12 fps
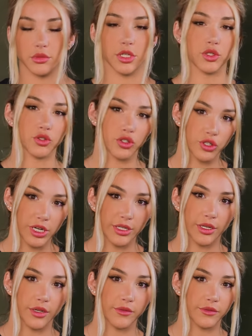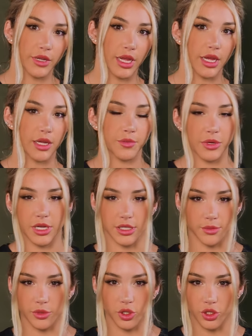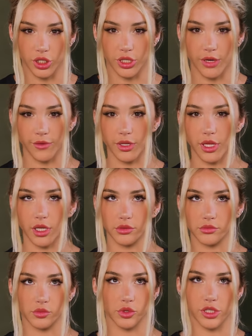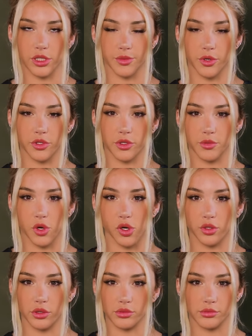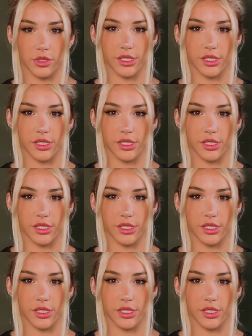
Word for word: it's restrictive, and because I'm allergic to everything, was exposed to mold,